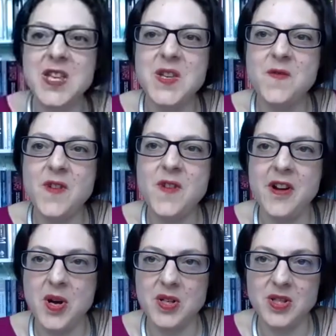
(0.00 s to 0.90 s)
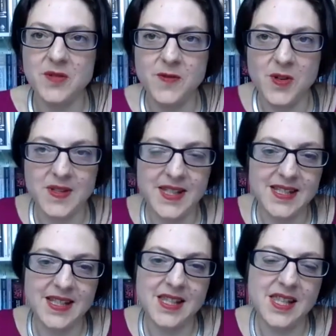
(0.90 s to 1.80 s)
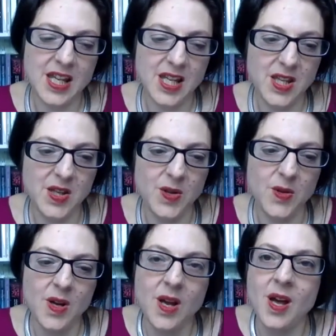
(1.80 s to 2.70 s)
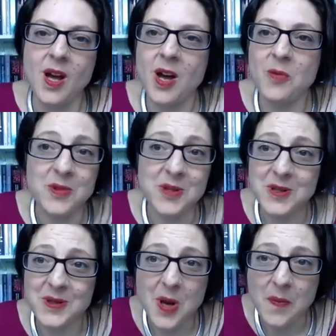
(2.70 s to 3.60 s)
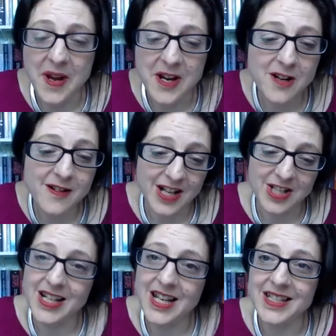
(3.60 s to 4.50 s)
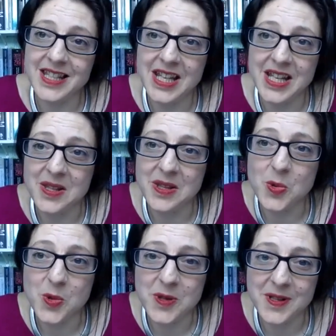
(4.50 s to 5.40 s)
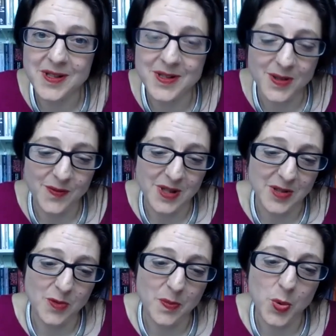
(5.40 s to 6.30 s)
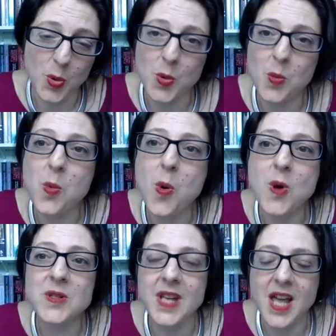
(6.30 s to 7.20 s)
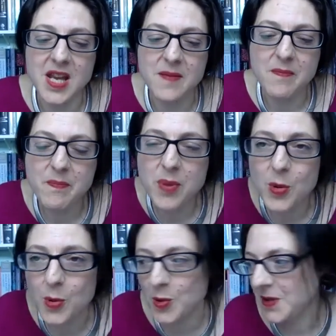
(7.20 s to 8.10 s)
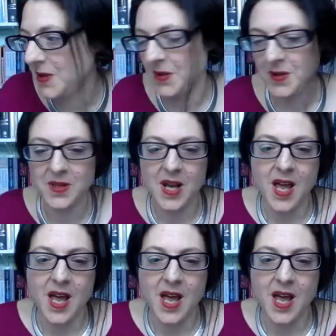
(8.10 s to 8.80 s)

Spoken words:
you very much, Frances, and thank you. I want to just start by congratulating the authors of this report. What an important